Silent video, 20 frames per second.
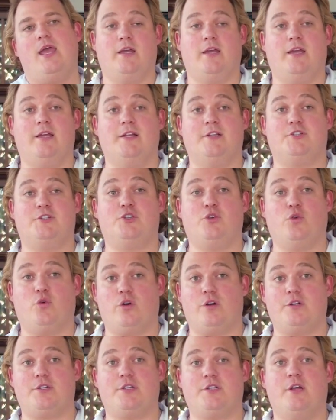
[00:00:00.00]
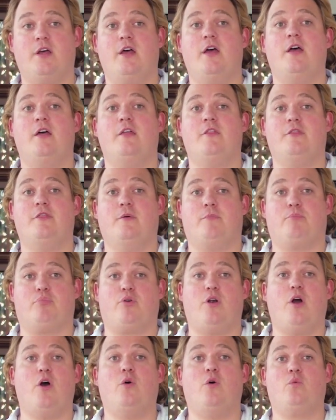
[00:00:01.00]
In short, the
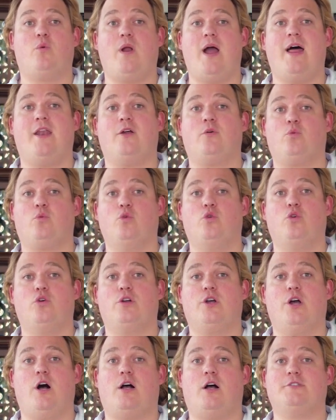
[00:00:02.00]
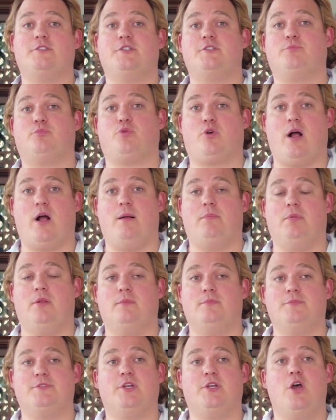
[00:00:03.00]
pro rata rule causes
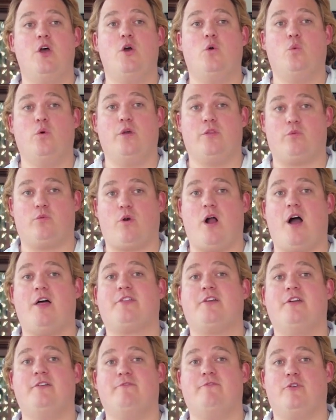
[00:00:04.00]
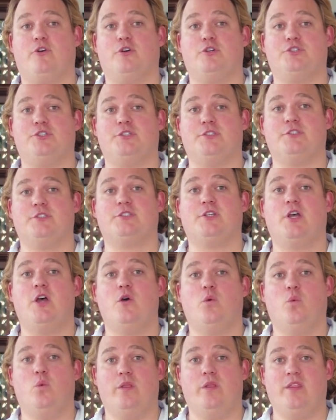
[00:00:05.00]
problems with Roth conversions
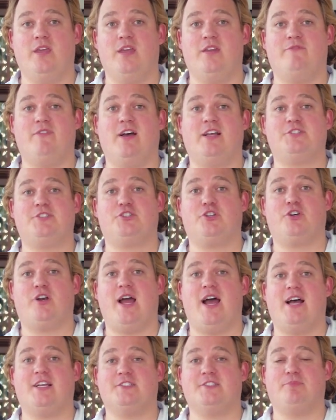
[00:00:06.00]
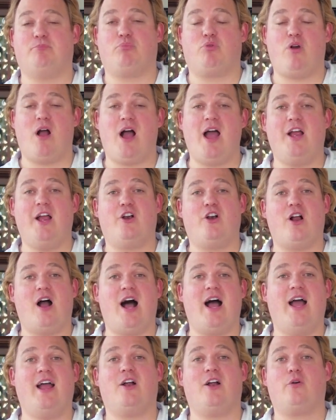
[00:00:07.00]
when the investor has prior
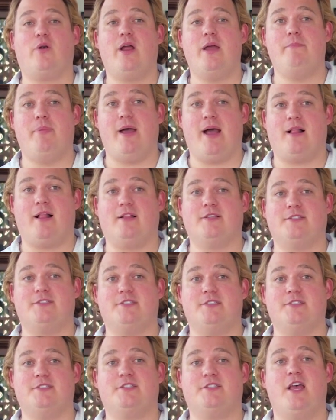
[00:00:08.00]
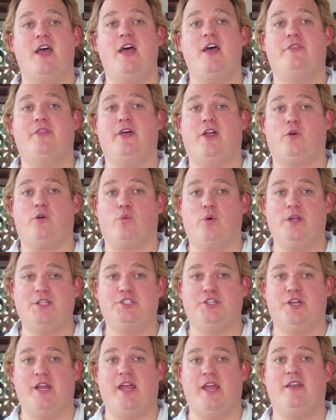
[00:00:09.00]
IRA balances that
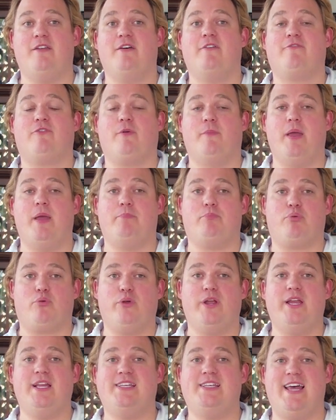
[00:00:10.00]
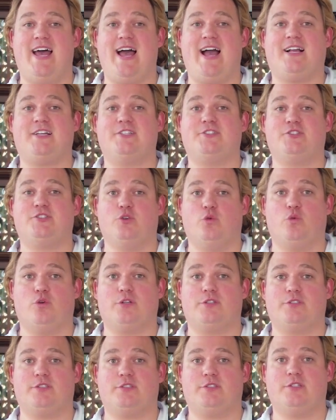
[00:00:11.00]
originate from a pre-tax
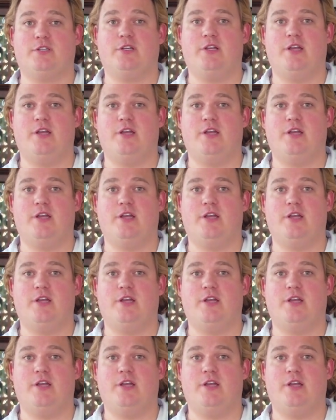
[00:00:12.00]
source.